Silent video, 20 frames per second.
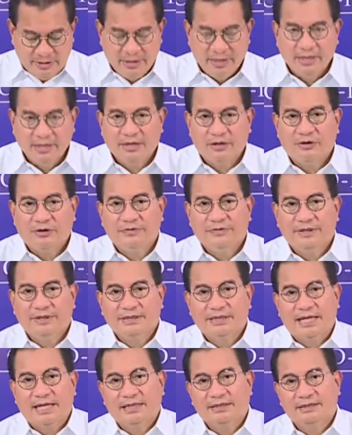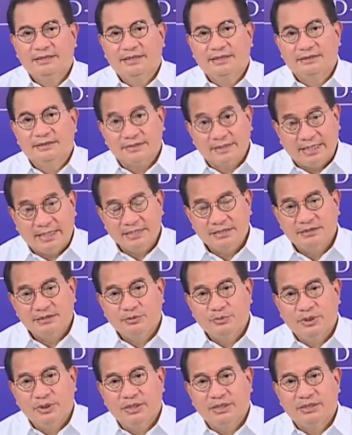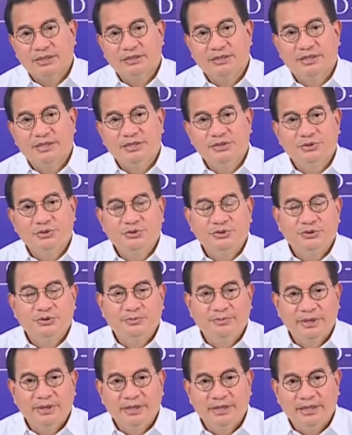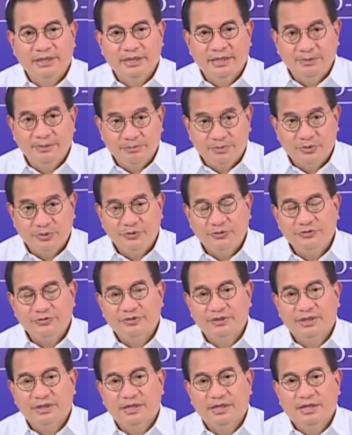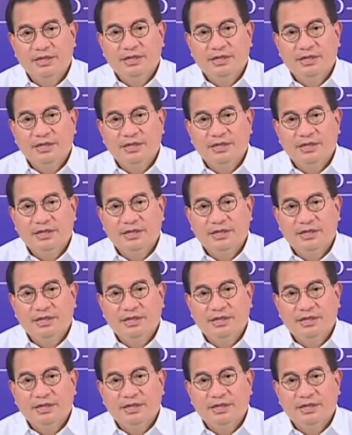The COVID-19 test will continue to be improved.